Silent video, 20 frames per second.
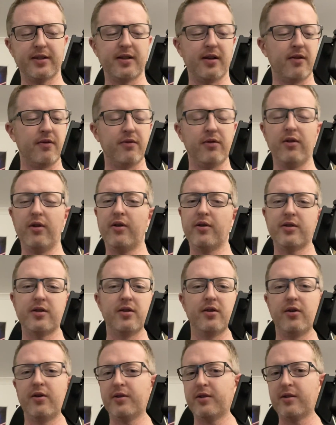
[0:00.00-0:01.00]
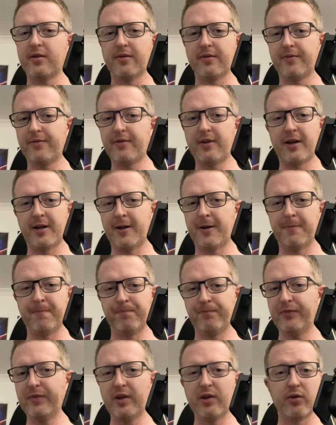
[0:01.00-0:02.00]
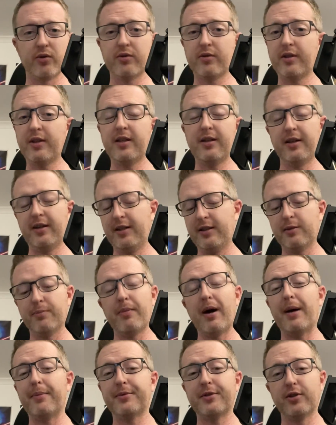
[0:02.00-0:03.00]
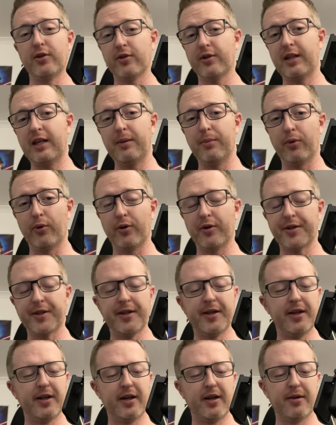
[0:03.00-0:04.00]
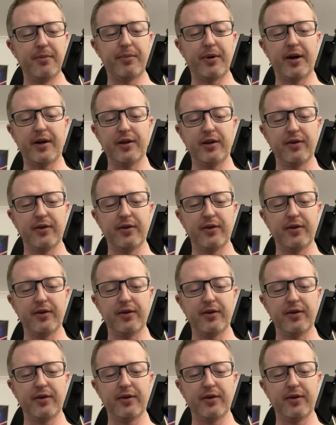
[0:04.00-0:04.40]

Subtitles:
to have lots and lots of keys mapped to your keyboard, but